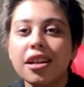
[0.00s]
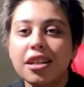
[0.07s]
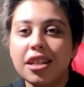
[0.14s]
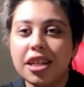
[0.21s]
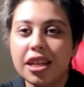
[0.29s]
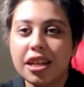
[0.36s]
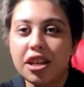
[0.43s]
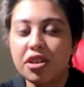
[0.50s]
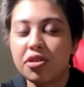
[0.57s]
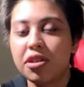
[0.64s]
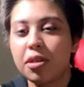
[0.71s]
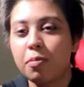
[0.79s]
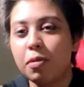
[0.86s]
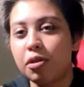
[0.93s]
LGBTQ
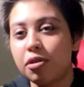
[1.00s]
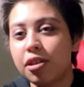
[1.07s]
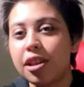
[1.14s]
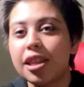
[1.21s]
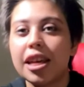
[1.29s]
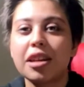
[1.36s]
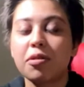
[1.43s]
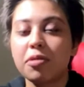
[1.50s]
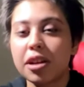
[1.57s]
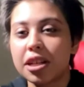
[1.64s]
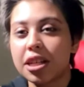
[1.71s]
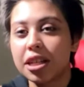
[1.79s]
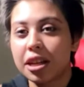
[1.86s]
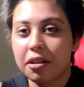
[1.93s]
community. They don't
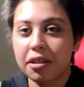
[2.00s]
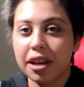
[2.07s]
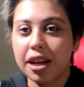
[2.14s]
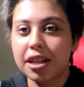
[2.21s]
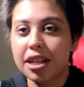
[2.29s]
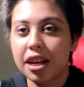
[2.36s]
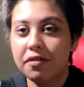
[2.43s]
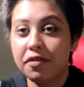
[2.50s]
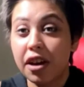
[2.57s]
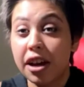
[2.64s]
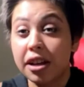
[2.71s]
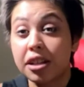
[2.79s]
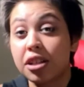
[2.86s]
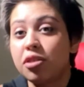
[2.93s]
necessarily
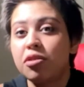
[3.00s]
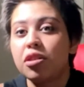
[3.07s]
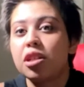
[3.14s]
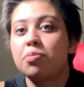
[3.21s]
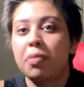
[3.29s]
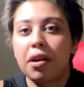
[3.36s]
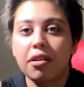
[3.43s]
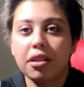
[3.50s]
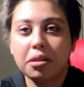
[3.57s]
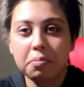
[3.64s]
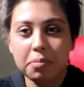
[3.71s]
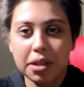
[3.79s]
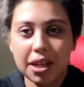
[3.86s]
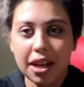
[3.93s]
identify as Two-Spirit
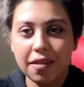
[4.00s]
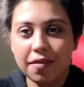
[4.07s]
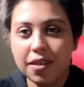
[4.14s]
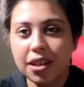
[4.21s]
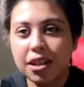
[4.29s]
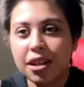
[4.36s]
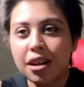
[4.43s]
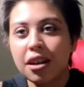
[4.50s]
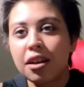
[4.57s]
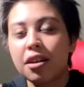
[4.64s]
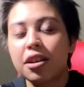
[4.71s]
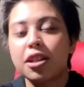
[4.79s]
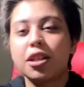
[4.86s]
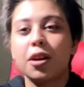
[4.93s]
themselves.
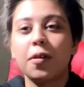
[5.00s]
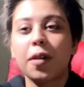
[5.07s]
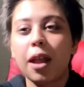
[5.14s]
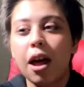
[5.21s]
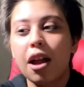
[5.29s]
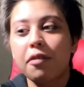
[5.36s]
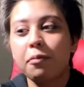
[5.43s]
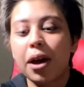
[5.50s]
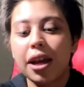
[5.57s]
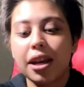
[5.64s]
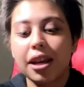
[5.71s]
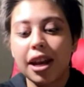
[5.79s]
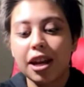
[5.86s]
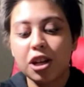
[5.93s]
So a lot of my
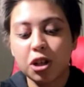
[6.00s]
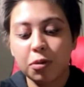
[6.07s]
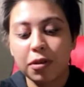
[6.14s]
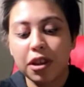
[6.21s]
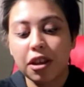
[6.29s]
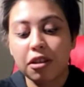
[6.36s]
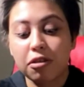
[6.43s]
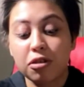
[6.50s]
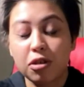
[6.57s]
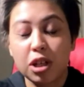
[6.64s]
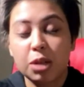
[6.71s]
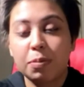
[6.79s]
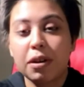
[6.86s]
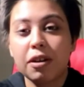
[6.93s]
connection with other
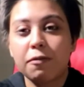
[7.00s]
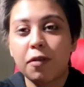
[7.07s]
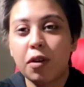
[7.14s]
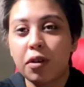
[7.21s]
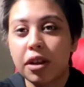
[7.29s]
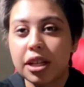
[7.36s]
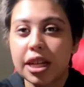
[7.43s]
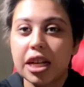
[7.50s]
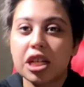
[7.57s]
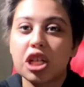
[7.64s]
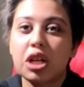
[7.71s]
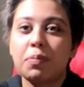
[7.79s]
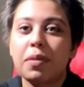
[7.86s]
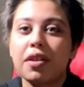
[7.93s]
Two-Spirit folk has
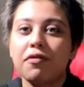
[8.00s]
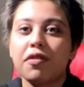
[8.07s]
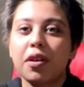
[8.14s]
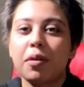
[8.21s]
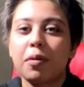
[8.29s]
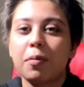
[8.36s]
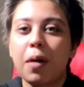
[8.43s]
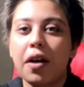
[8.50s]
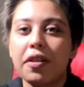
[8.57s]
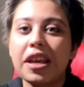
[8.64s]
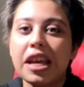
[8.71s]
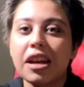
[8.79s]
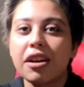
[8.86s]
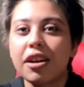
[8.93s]
actually been from on
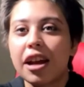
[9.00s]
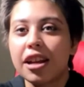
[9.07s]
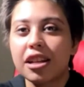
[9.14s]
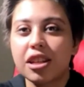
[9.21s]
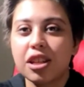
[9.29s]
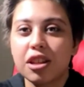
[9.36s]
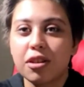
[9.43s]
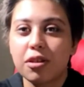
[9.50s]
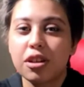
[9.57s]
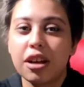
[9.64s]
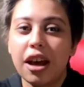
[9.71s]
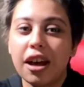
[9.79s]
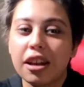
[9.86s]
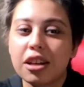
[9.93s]
the internet
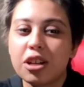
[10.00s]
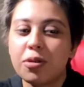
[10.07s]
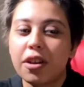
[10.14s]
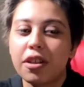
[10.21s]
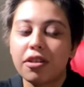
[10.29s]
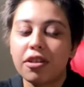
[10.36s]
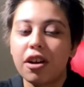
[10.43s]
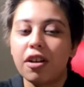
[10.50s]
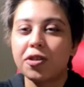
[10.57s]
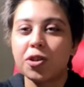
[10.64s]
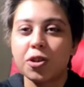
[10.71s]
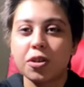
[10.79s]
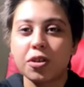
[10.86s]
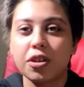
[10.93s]
to other
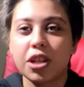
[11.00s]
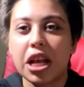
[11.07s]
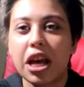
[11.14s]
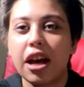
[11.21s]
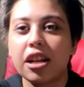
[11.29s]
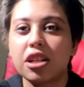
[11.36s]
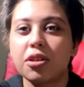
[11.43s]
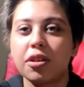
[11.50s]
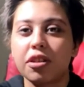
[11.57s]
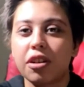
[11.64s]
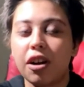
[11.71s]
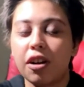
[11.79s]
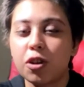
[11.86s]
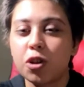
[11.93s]

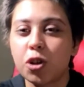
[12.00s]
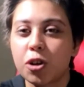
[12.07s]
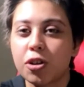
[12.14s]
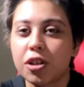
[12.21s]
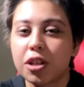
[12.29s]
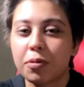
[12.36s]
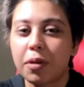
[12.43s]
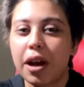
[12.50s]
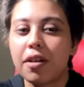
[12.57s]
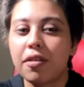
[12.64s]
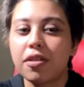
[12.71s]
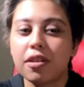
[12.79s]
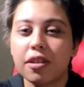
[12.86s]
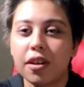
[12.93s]
cultures
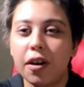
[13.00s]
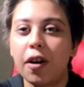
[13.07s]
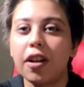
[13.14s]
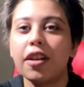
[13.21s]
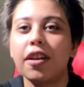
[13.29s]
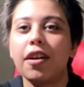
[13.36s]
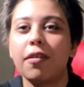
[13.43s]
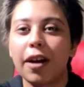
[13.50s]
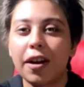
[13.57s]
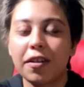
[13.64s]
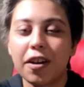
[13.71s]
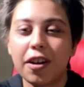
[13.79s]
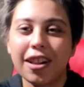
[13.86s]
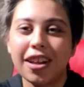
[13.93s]
around all
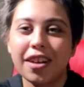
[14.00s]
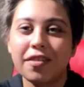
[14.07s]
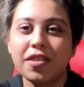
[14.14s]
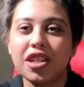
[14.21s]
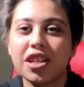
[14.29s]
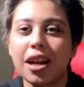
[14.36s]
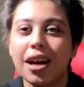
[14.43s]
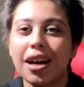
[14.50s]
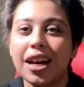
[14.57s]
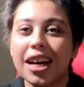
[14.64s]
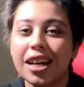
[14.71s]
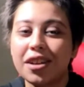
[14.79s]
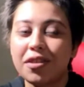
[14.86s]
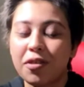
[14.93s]
of
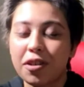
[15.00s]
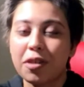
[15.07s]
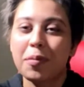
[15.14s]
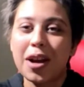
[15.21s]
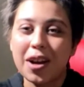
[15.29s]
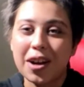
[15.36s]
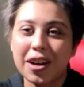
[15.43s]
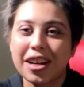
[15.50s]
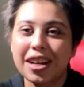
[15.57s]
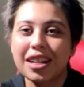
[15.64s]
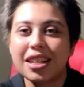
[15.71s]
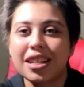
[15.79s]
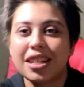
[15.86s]
North America.